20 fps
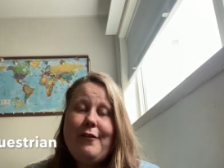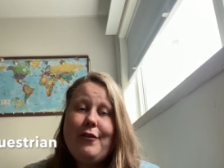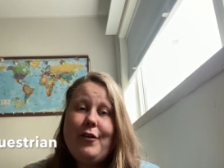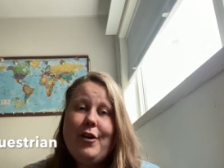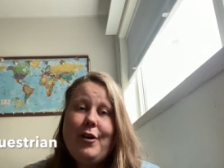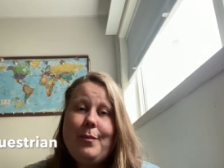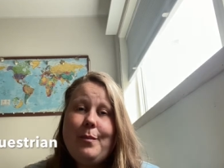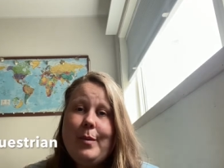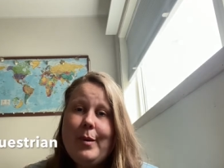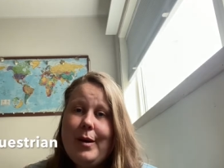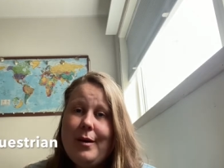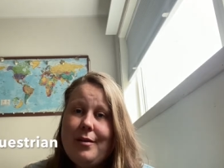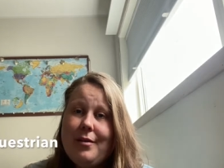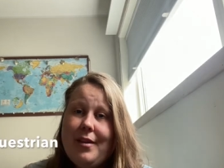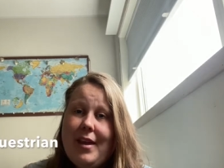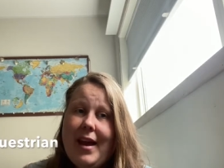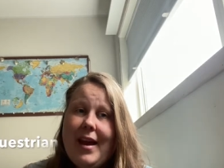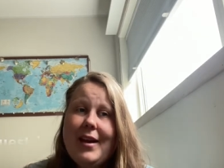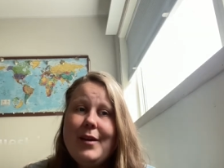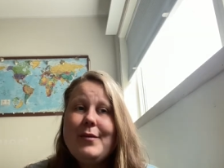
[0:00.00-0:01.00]
for her
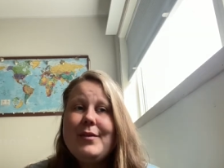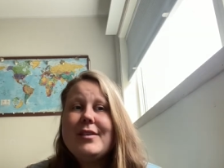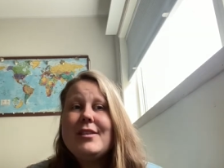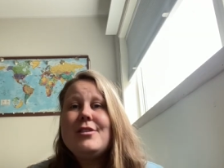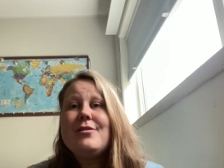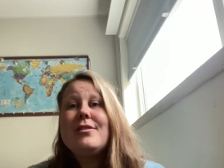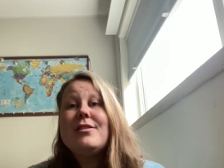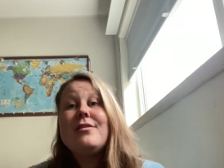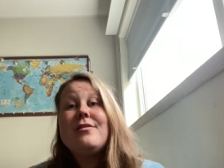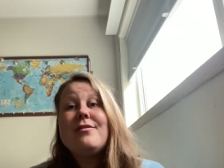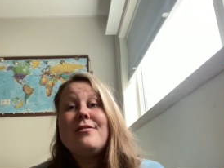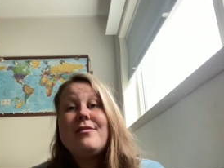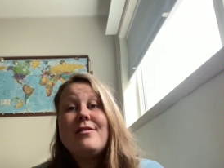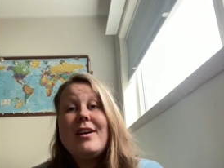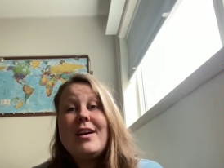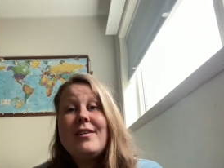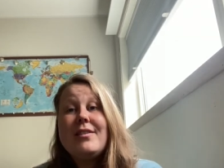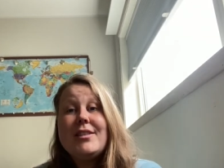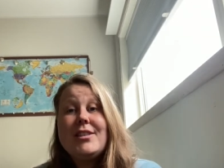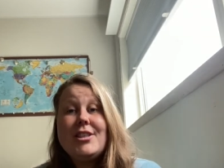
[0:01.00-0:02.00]
birthday, which was
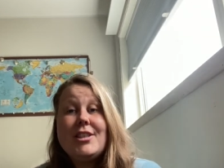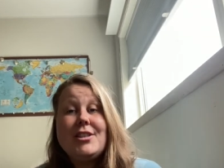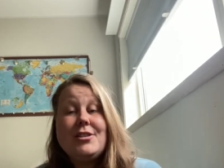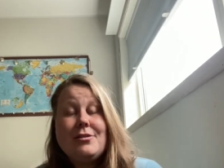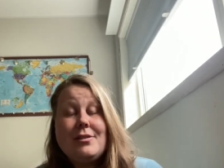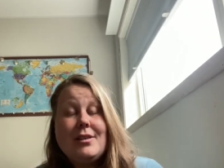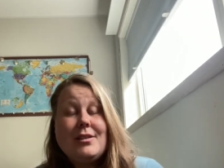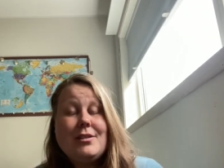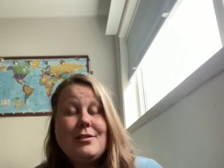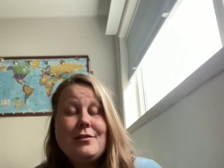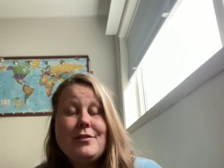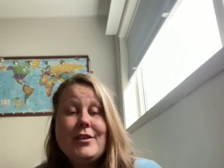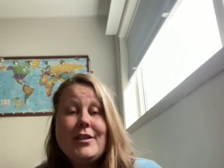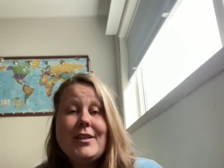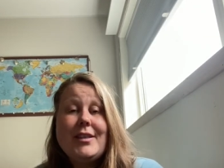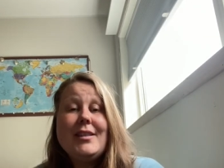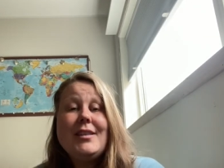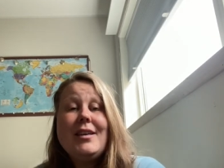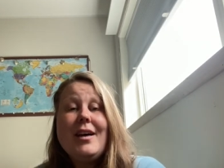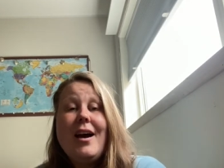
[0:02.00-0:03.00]
very generous of
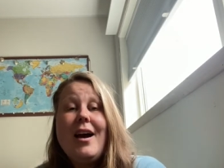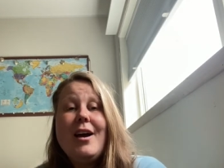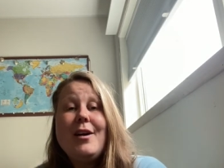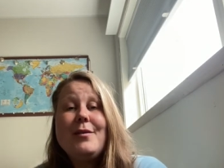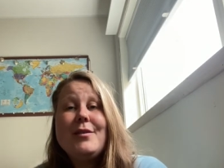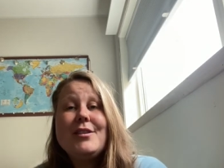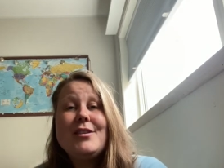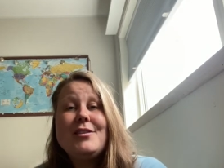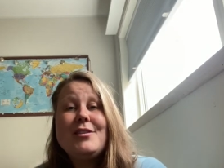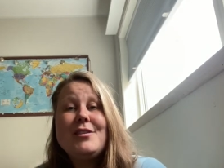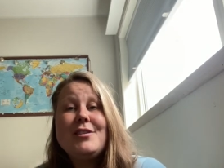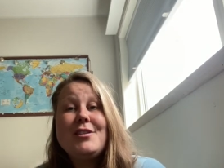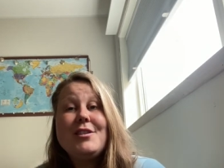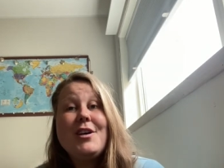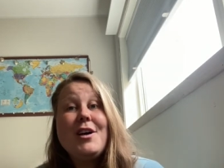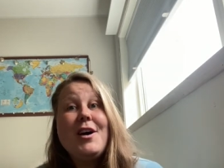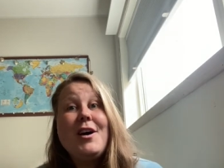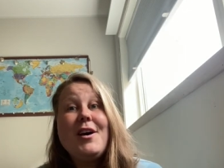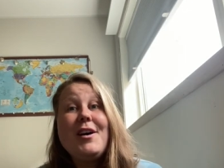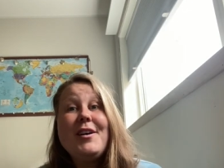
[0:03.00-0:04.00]
her. I was
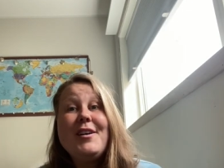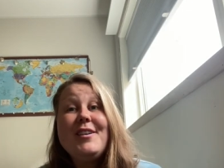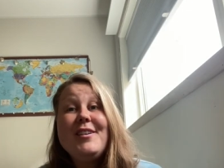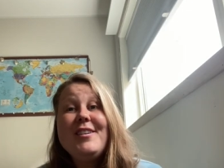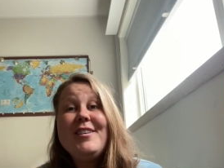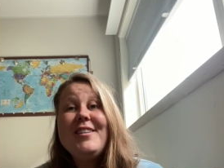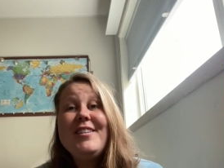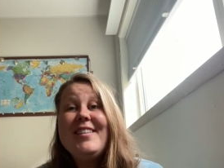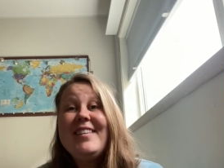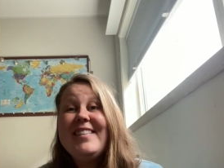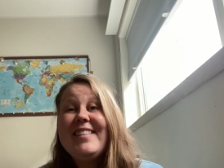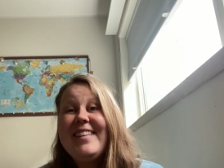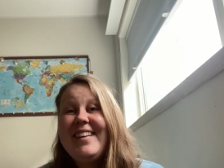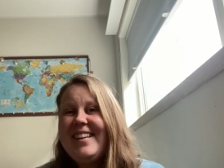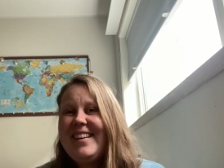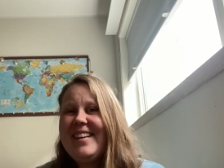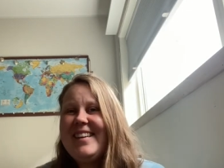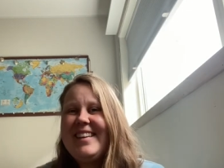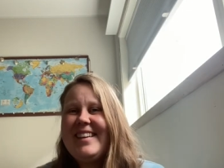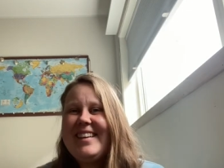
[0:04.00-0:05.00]
so
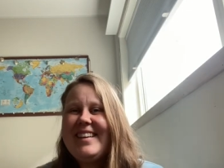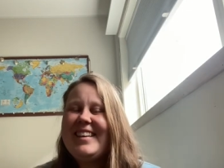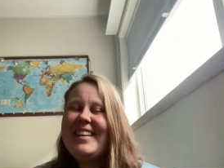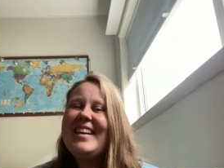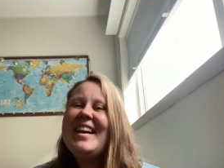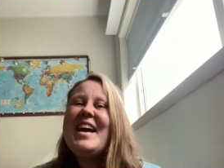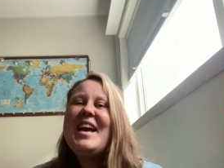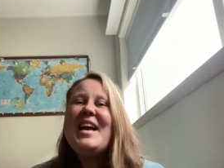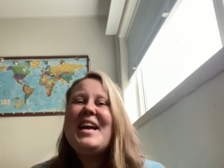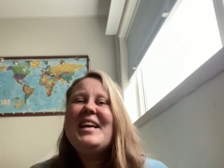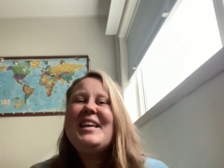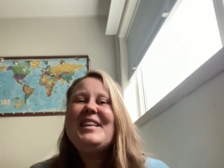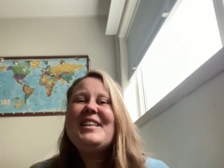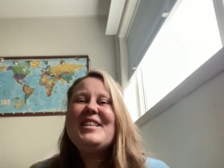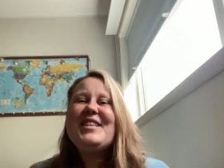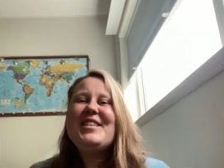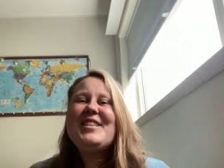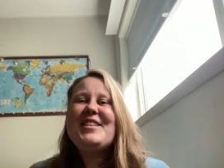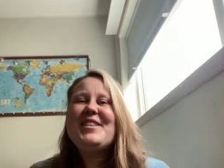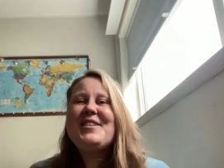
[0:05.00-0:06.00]
lucky
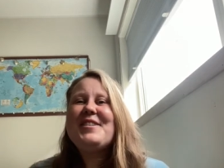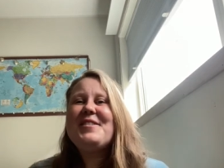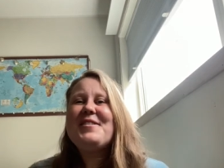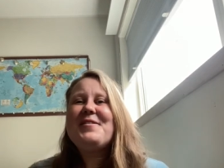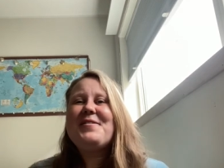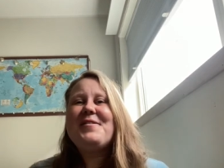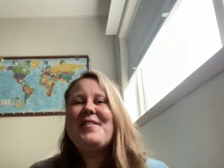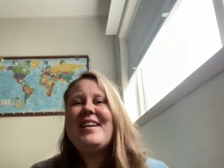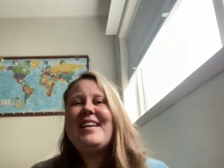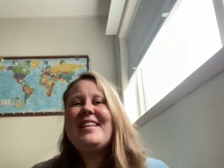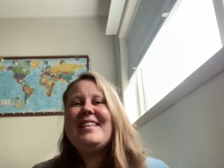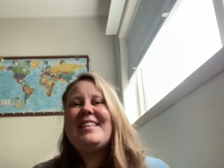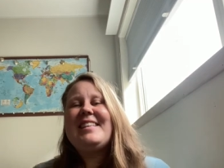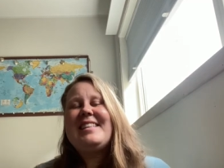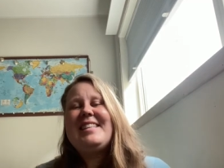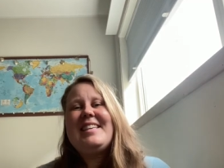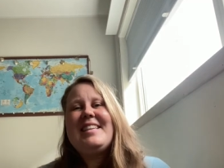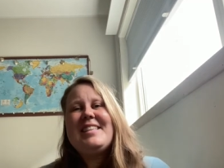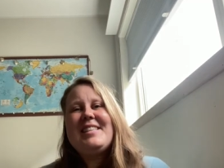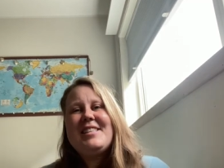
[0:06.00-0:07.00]
to win
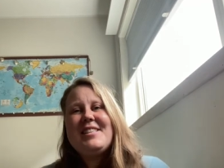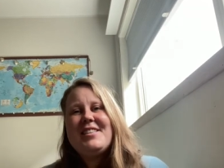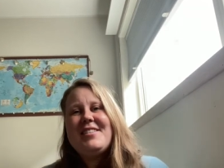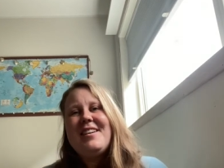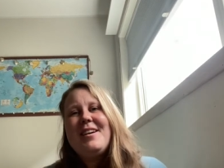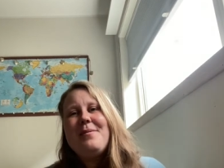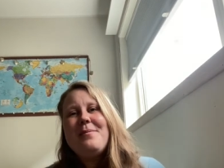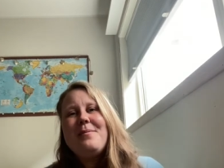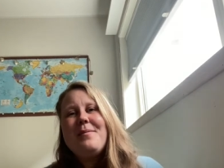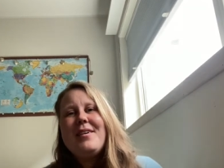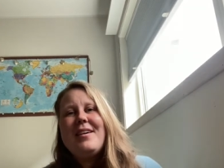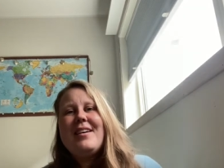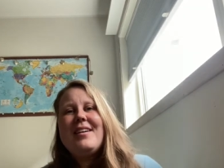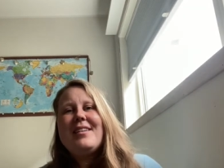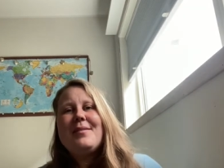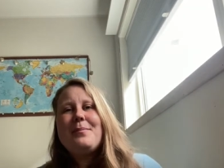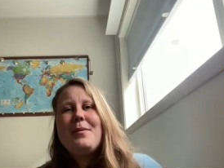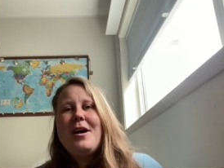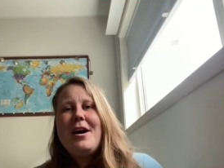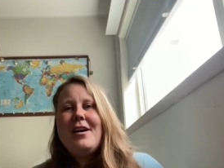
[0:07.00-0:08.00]
the Instagram
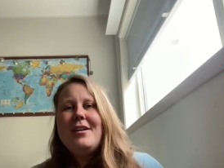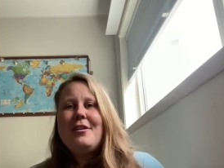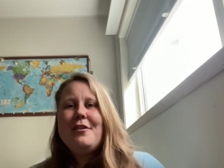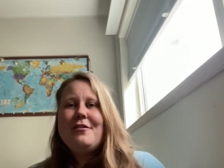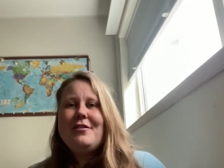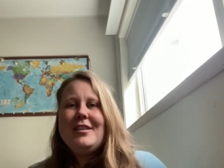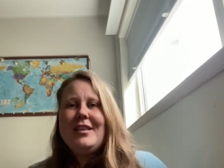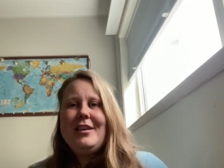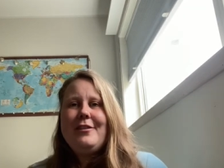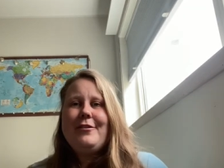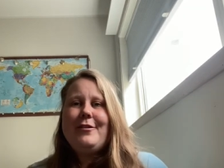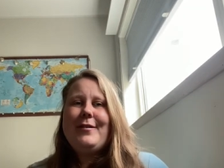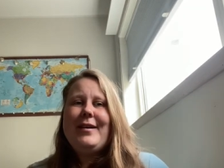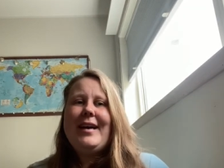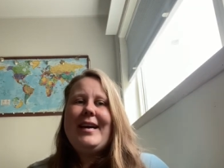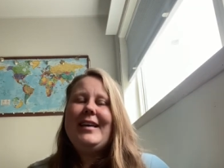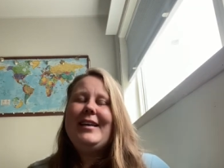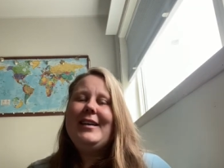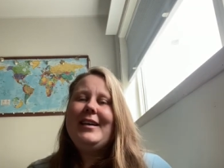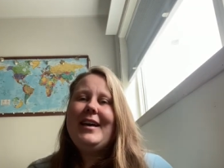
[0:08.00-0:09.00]
part of the
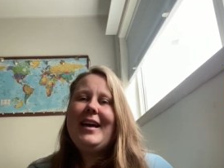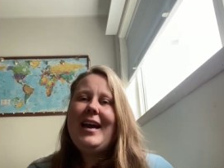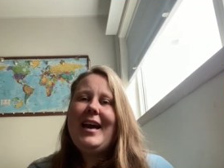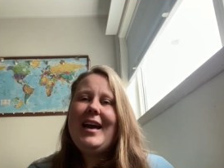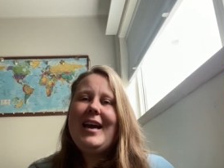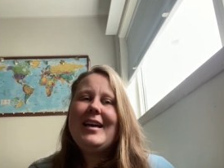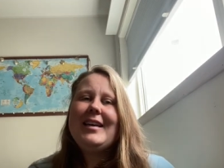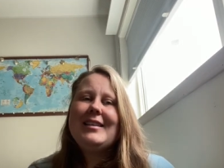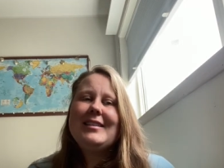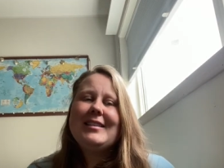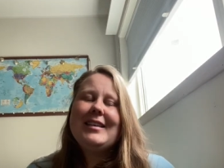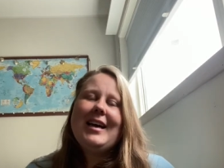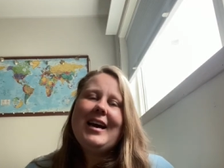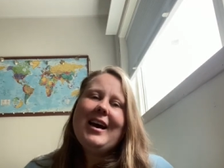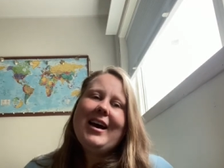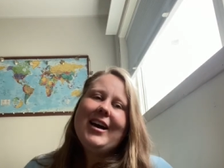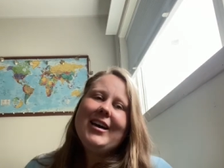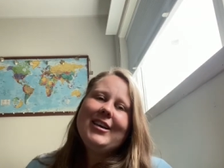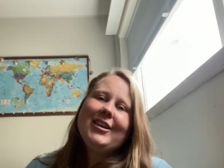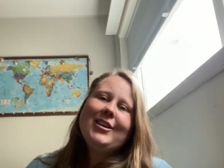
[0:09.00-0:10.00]
giveaway, and
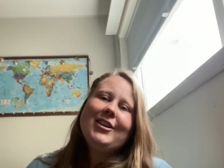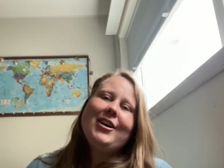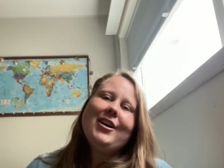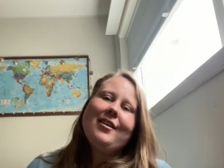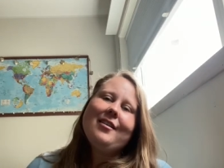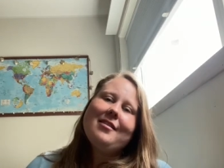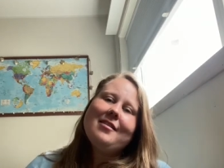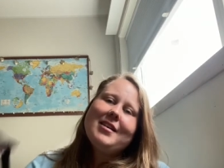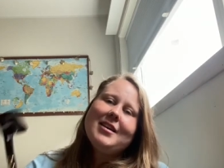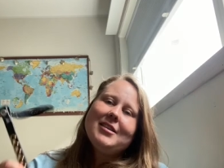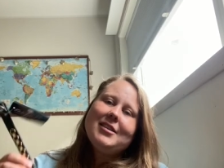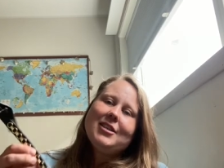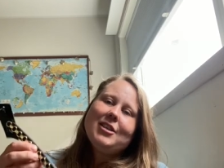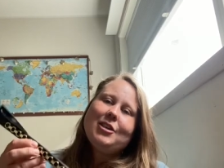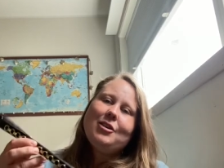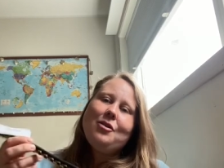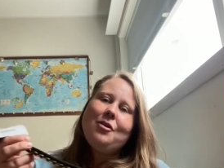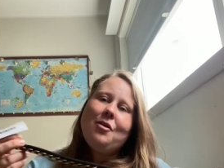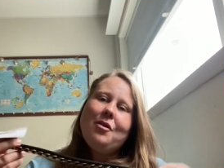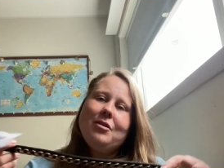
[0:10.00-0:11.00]
I got this
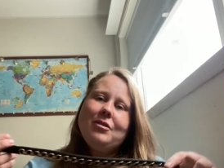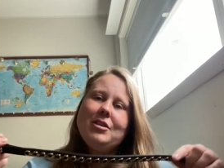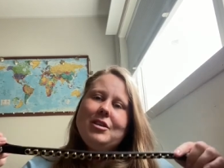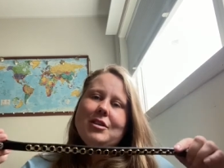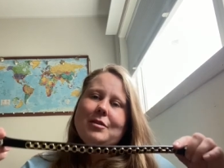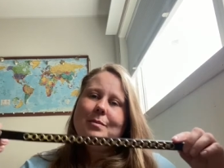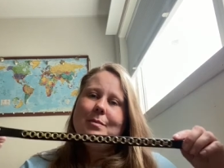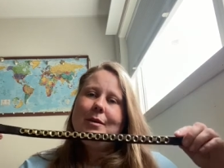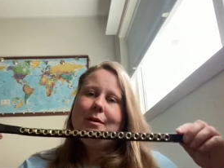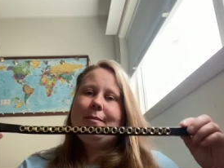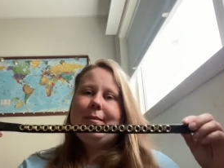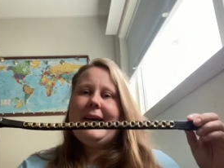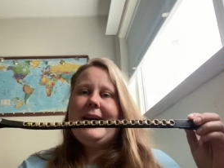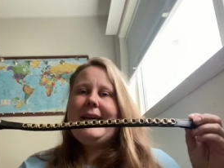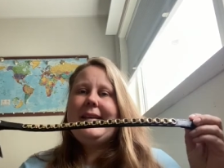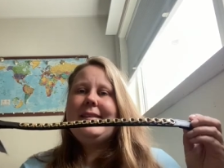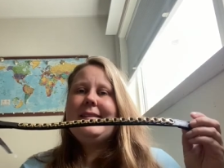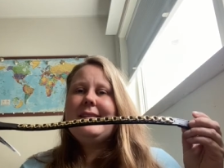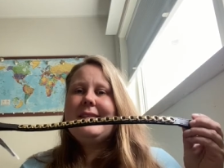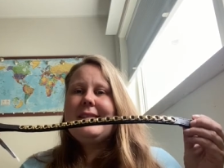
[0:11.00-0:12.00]
gorgeous bra
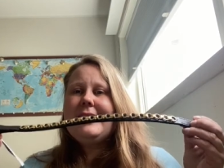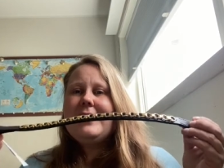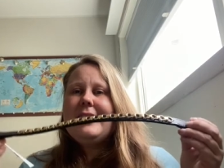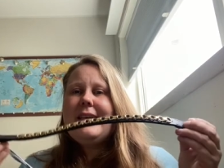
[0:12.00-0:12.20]
band,